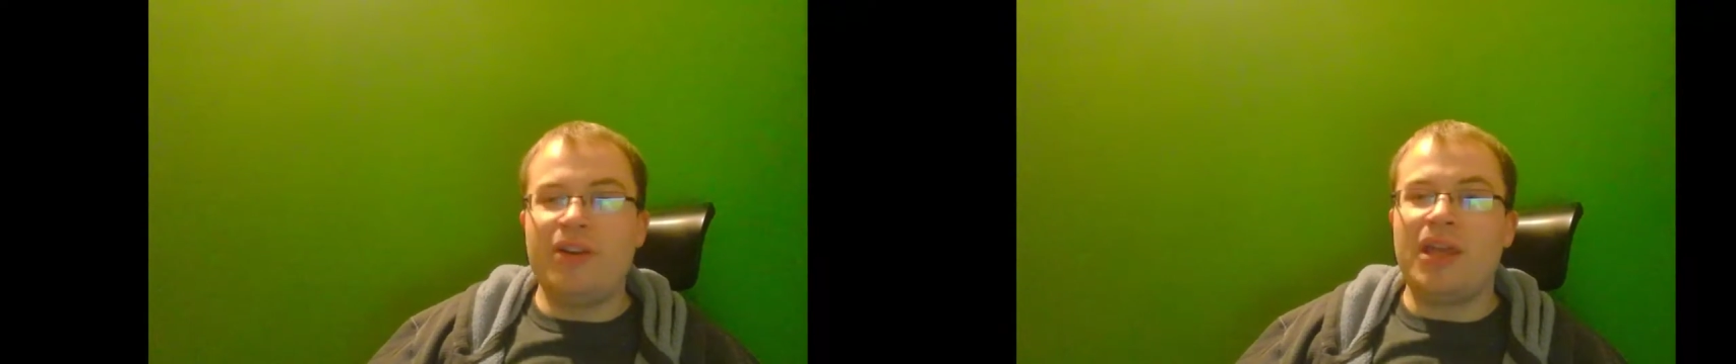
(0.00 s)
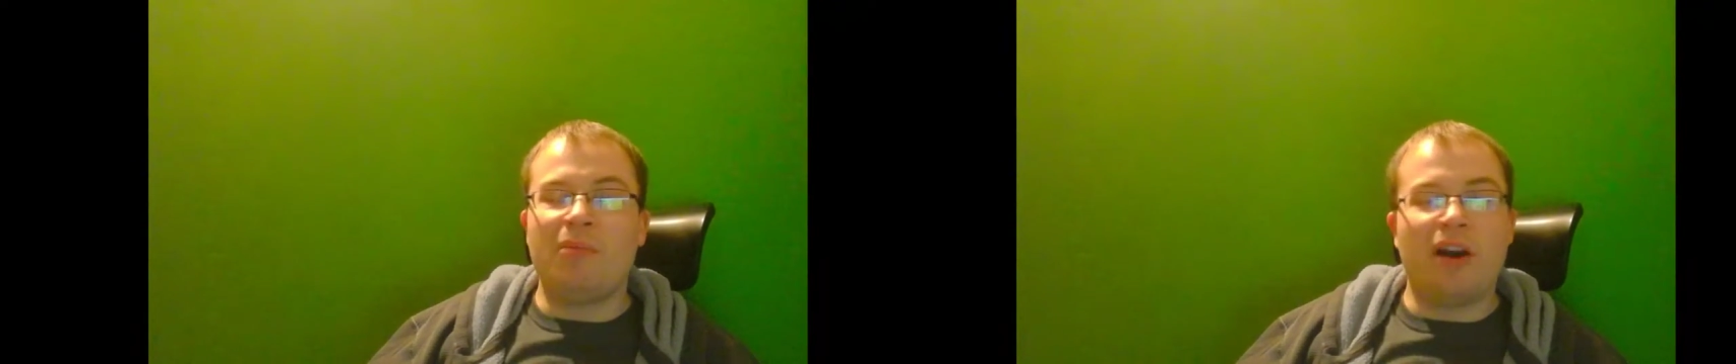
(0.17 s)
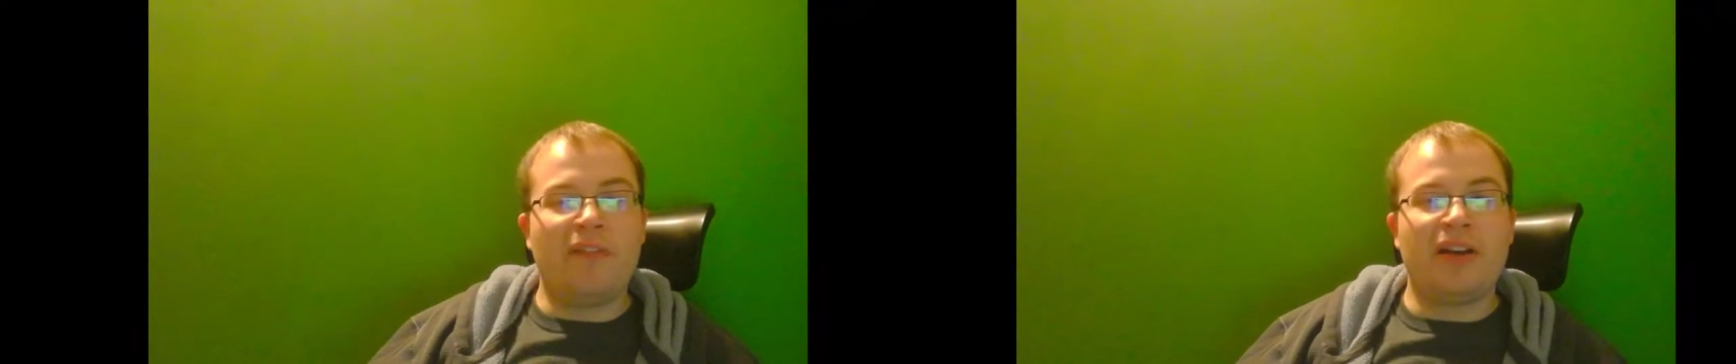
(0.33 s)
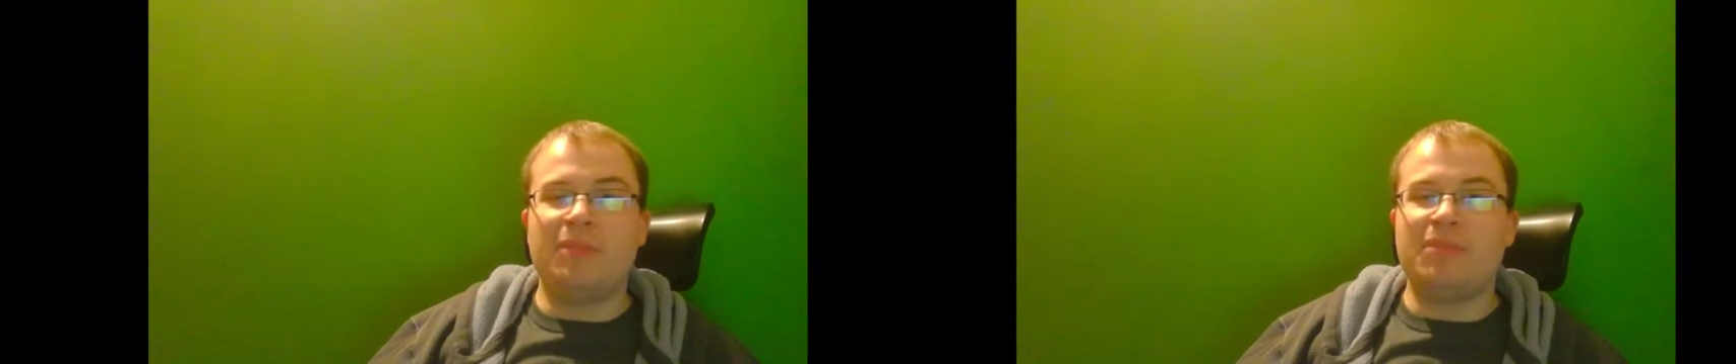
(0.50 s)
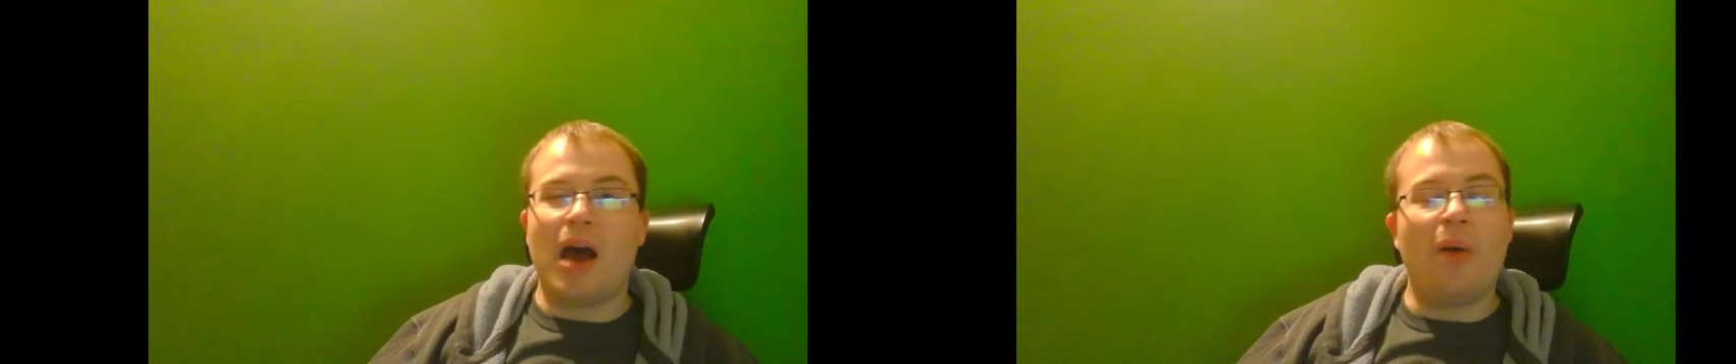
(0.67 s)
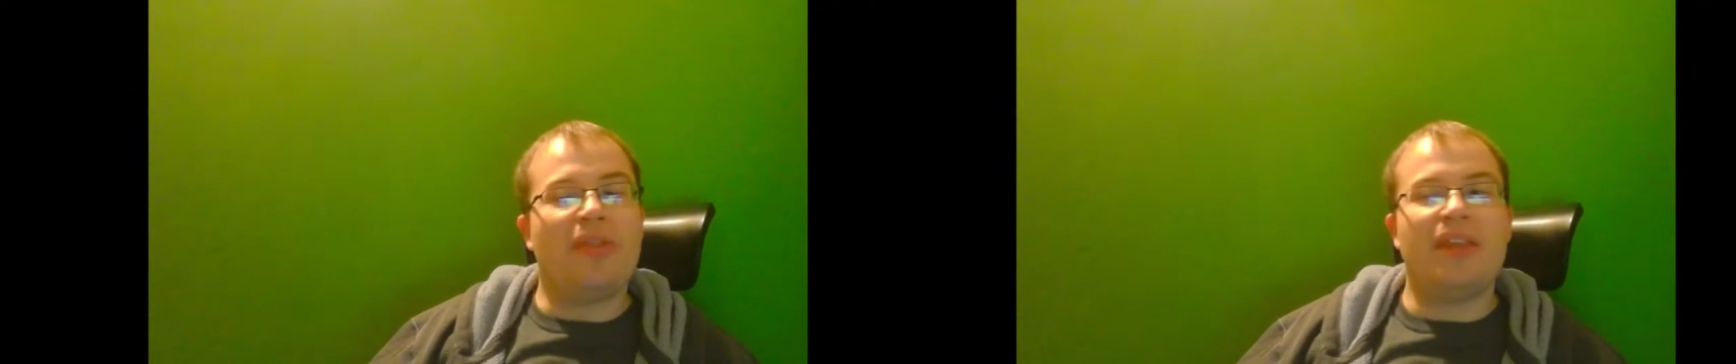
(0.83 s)
that Marvel comes
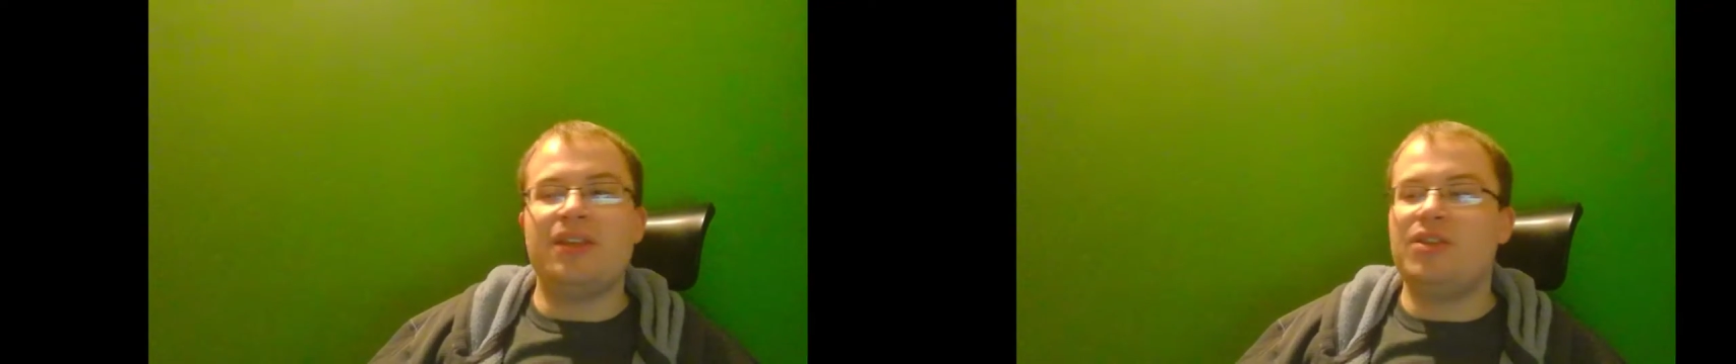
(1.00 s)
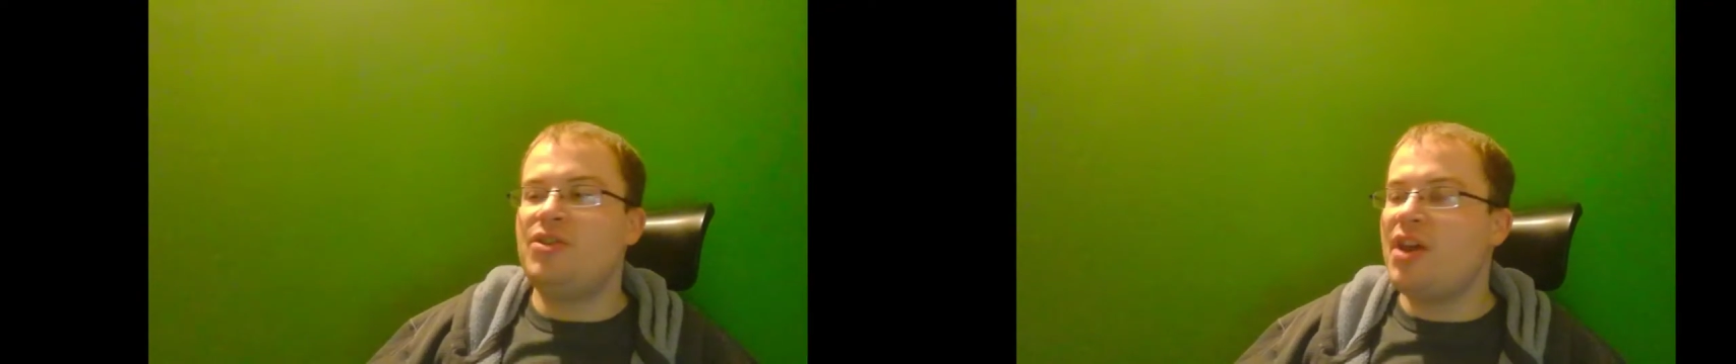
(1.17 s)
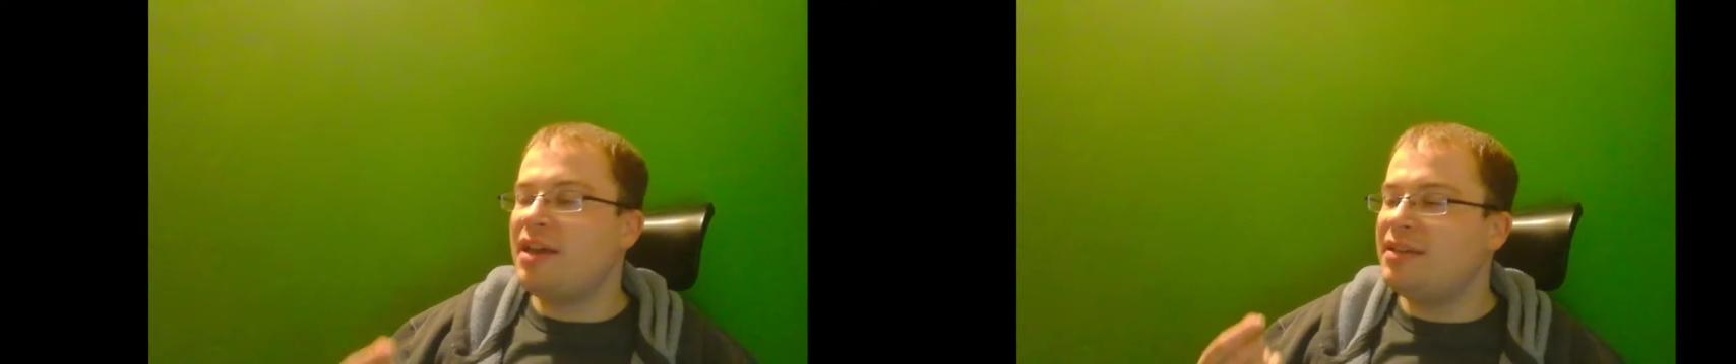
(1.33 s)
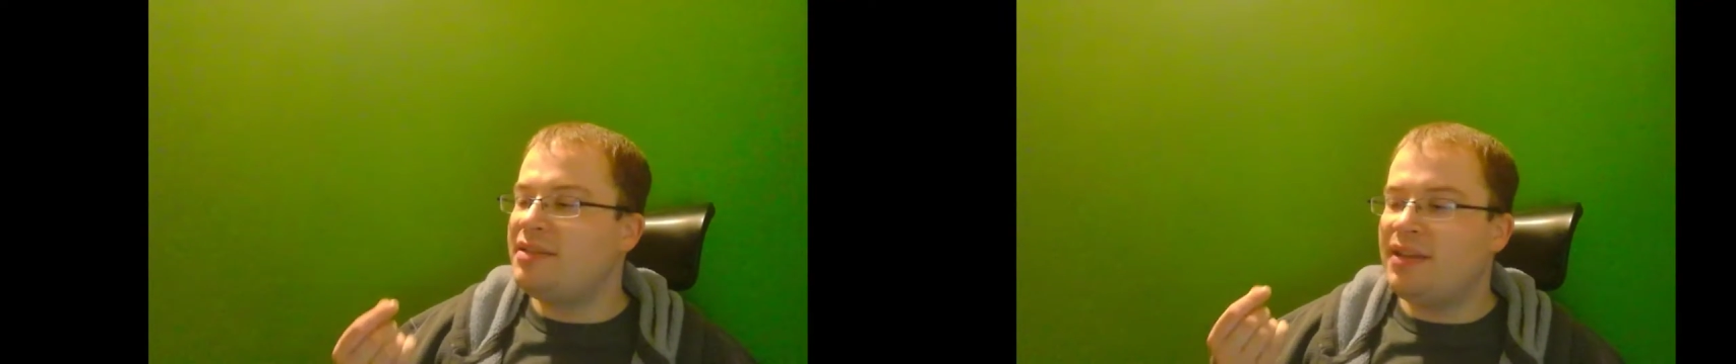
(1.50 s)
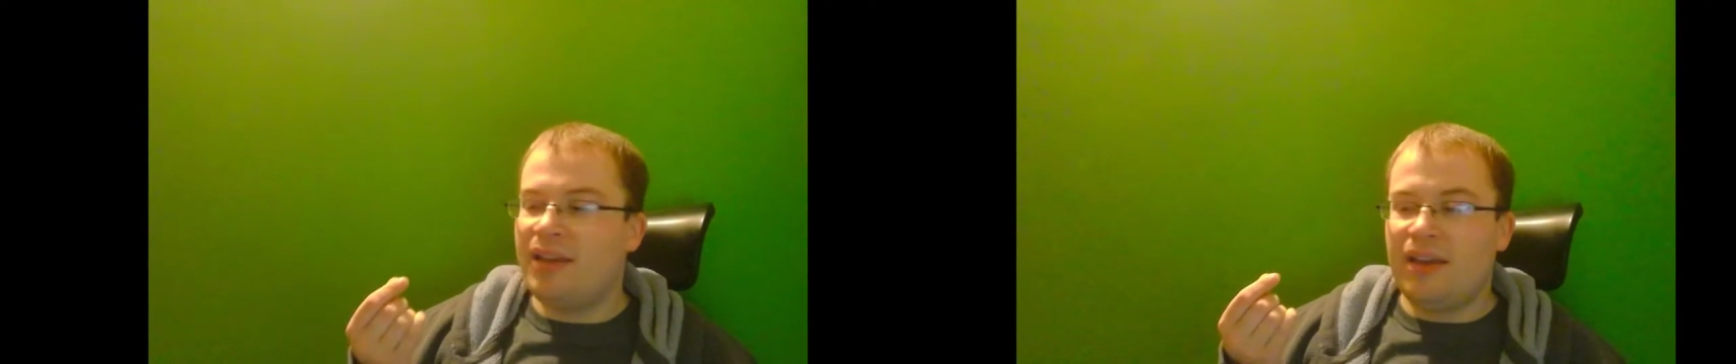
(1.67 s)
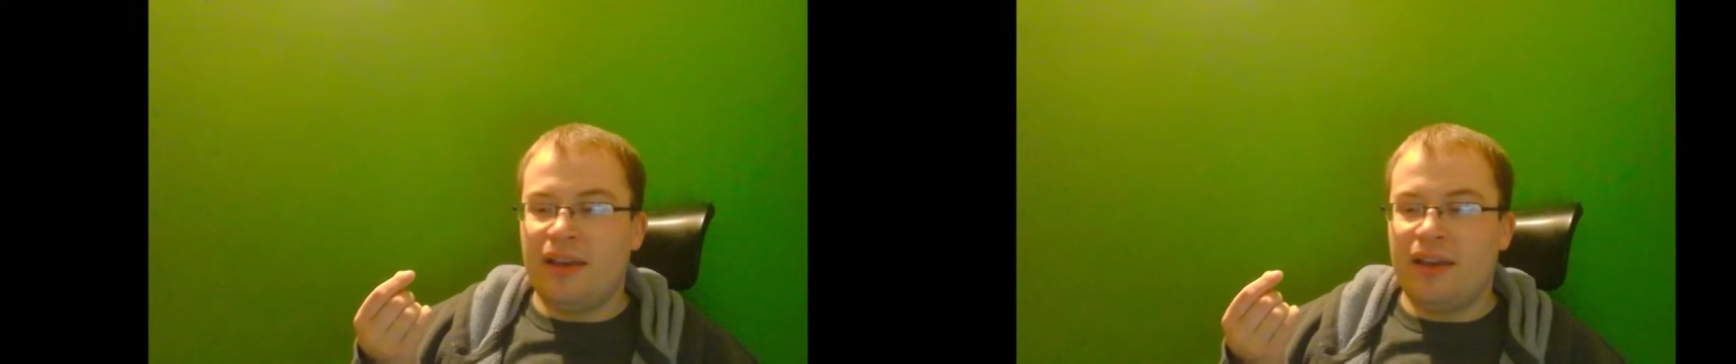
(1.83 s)
out with is just